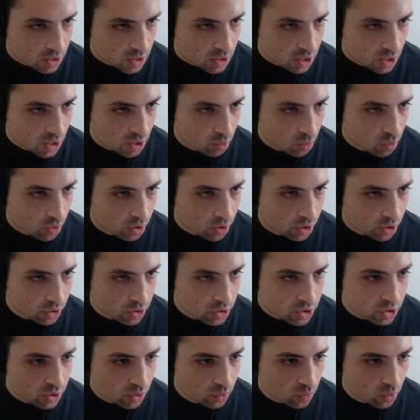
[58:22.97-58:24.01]
I
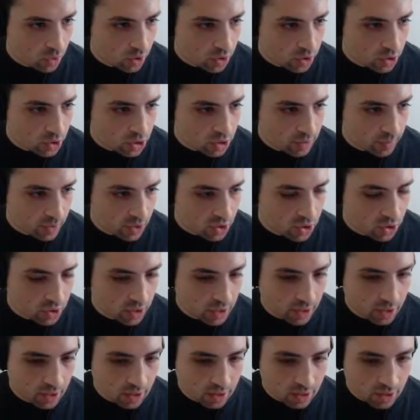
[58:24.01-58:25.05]
also want, just to make sure I
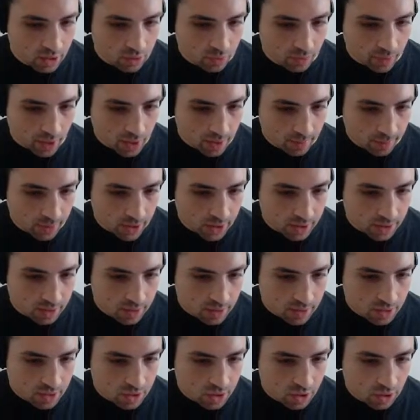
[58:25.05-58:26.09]
get this right, because
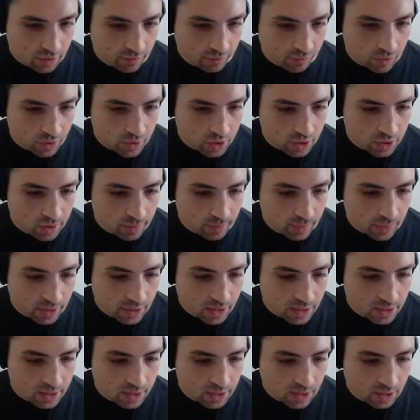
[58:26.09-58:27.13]
it's tough with
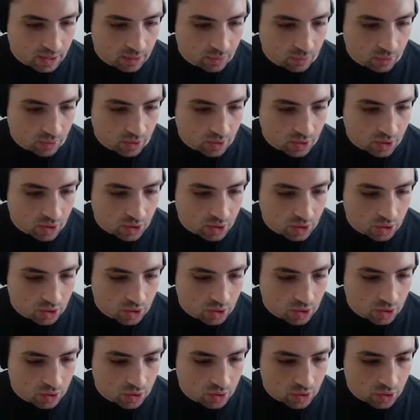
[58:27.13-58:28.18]
timpanis, I want to
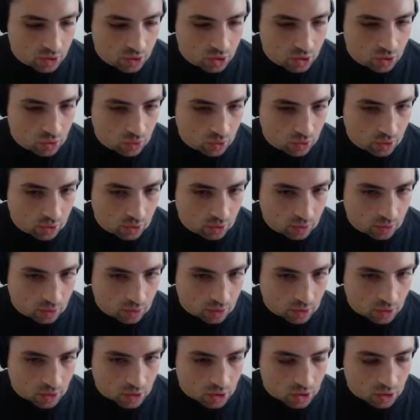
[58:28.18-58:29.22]
use a tuner.
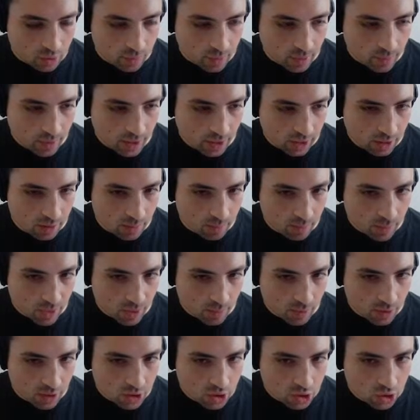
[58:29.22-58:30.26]
So maybe
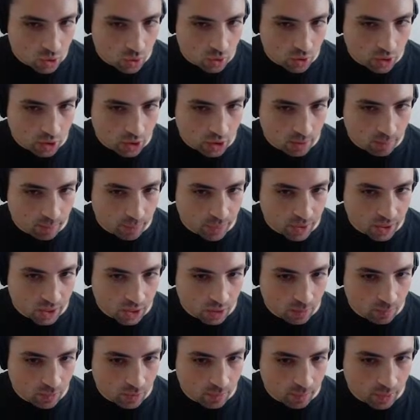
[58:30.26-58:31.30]
the tuner can pick
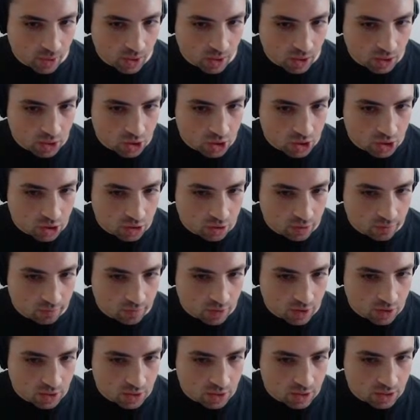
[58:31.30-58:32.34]
up the pitch of
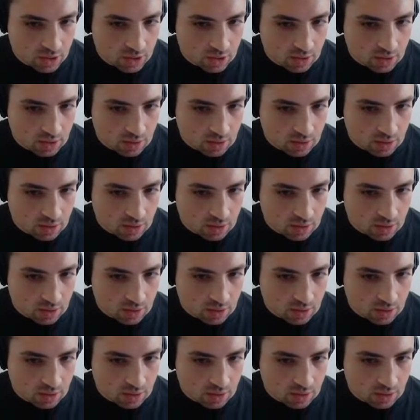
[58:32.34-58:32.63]
this.